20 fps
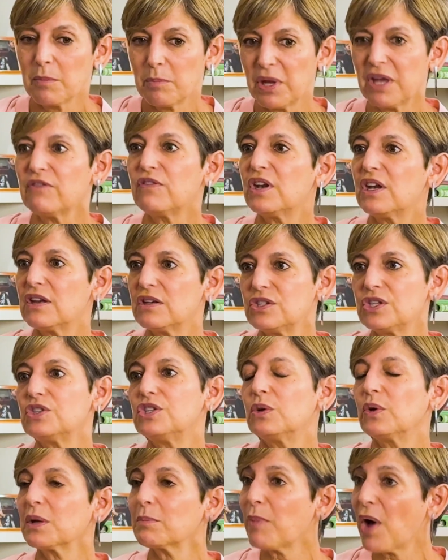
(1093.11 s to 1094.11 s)
pivoted to
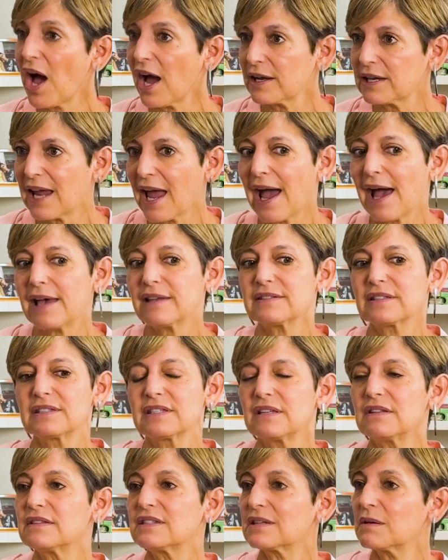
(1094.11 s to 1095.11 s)
doing
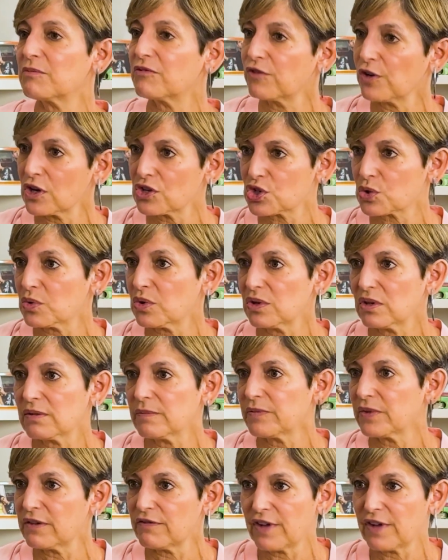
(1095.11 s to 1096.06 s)
podcasts and some virtual